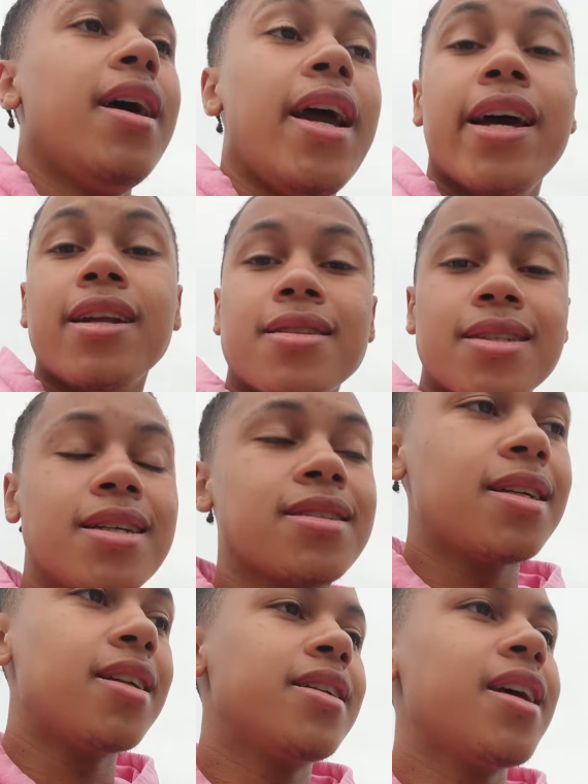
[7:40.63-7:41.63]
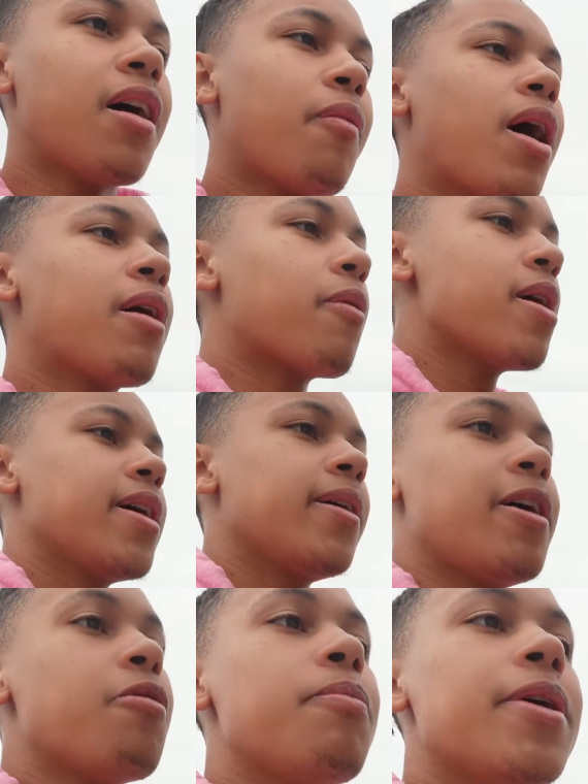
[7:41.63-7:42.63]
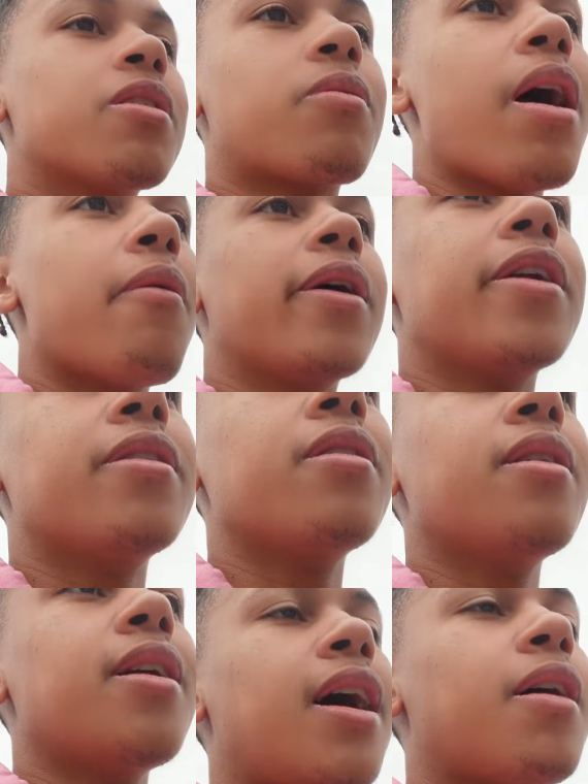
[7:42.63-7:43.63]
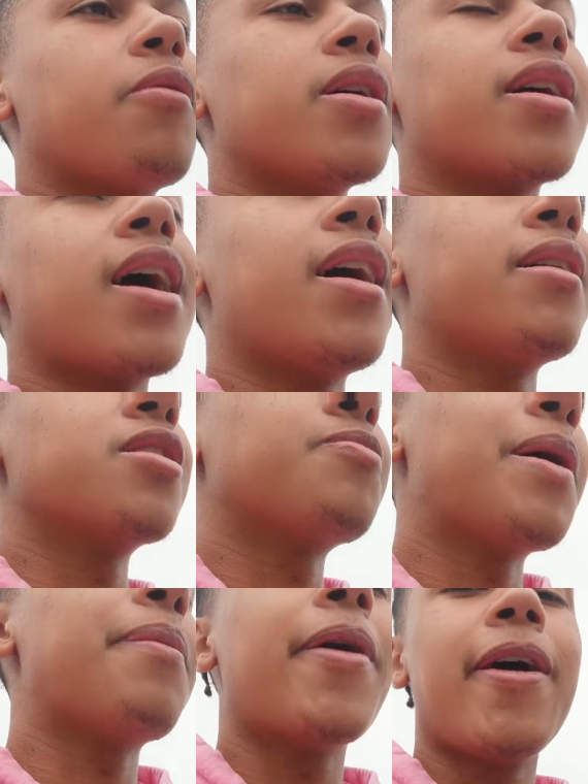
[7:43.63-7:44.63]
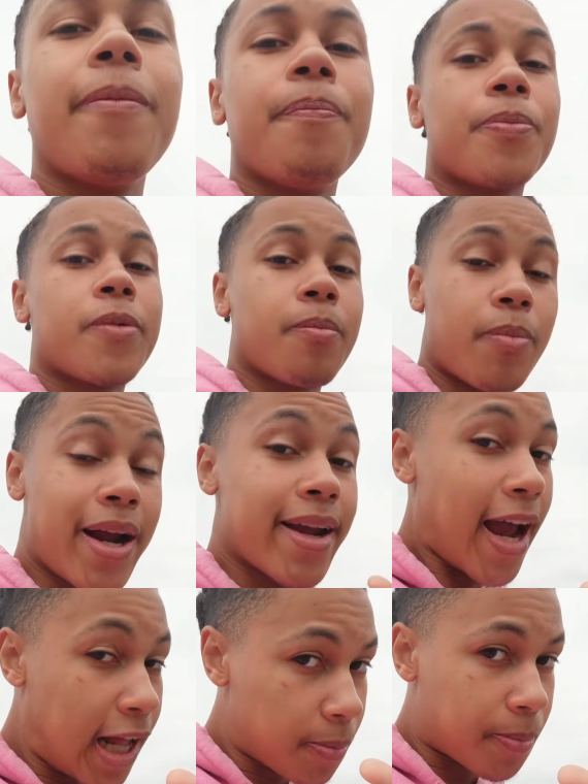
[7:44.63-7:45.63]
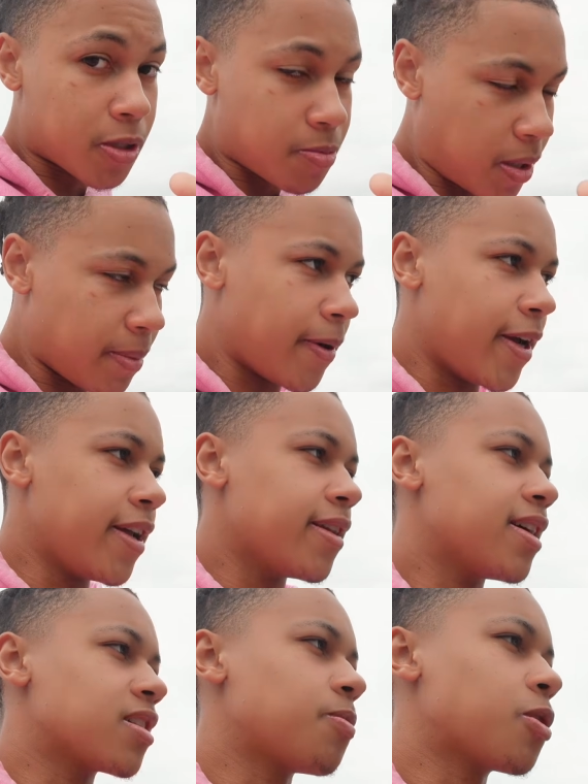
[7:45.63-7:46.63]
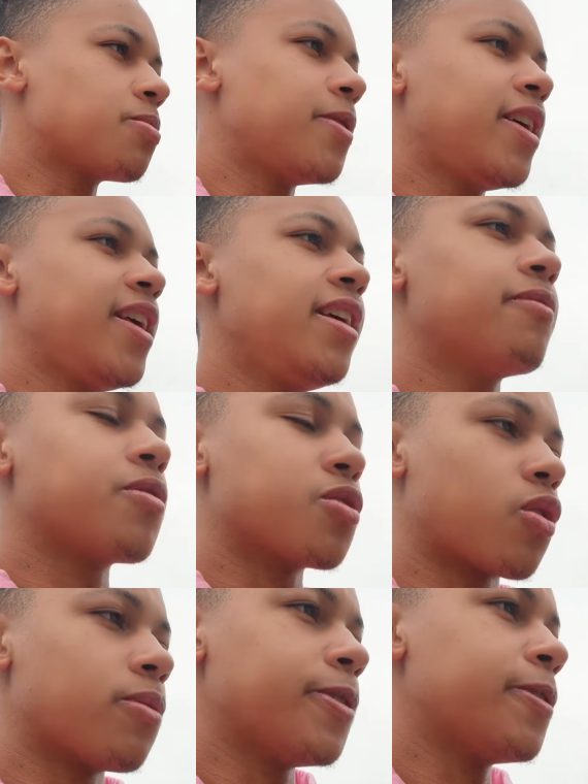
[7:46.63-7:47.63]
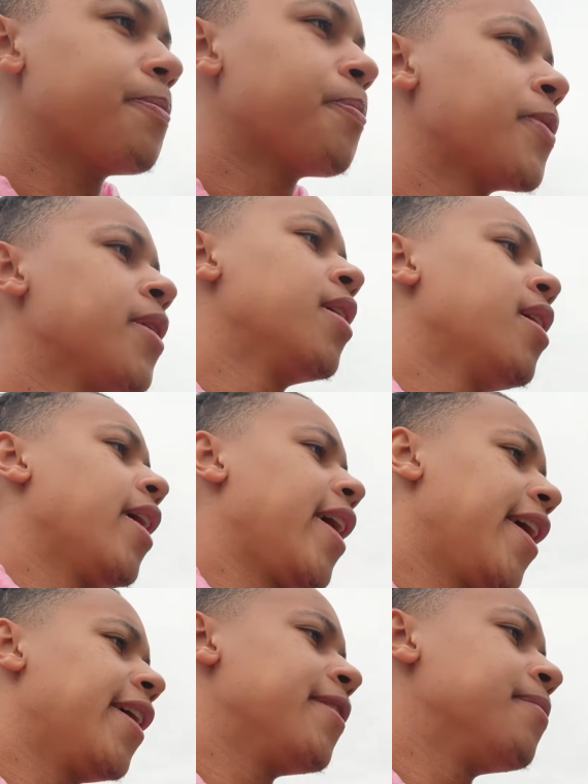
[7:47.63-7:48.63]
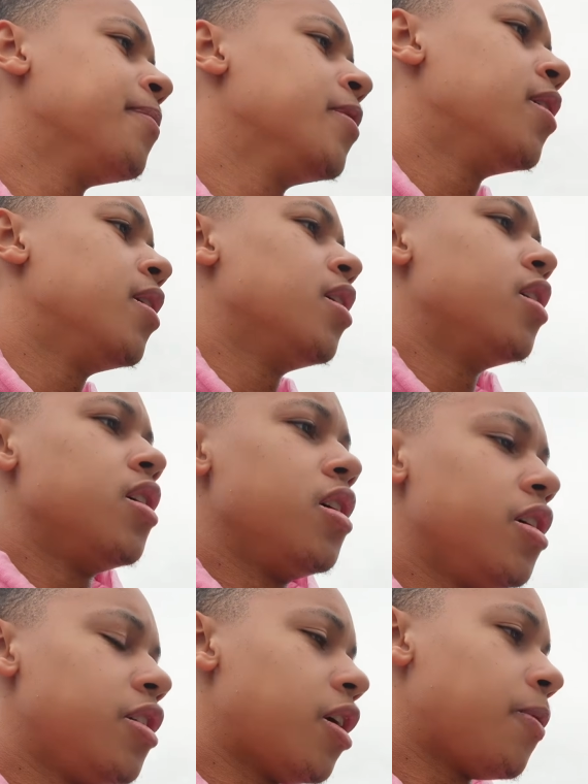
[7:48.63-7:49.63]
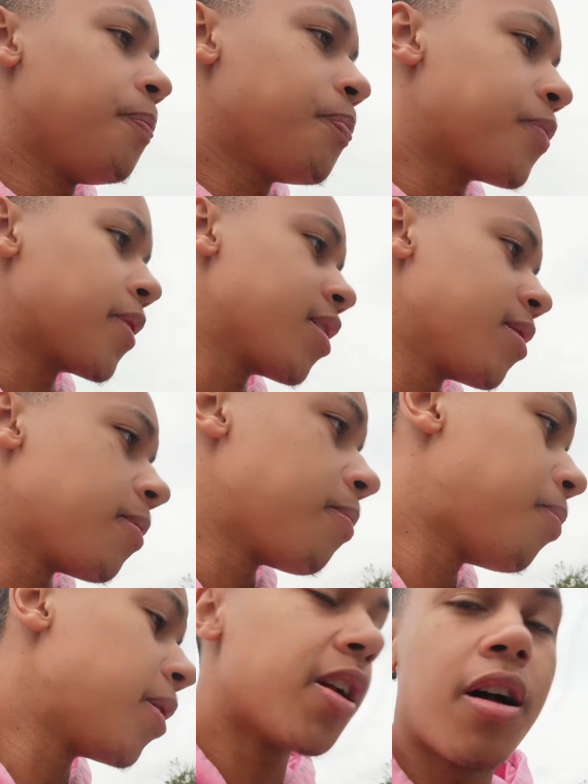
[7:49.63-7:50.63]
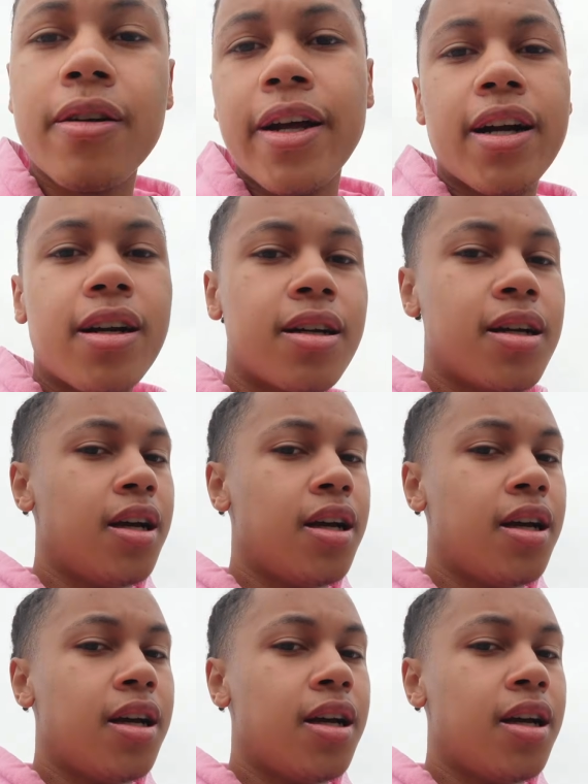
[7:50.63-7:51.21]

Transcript: In a sense, in a DIY way, it would be the right way to do it. I went and got spray paint, brake caliper spray paint that's supposed to be heat resorbent, and you know, put it on there.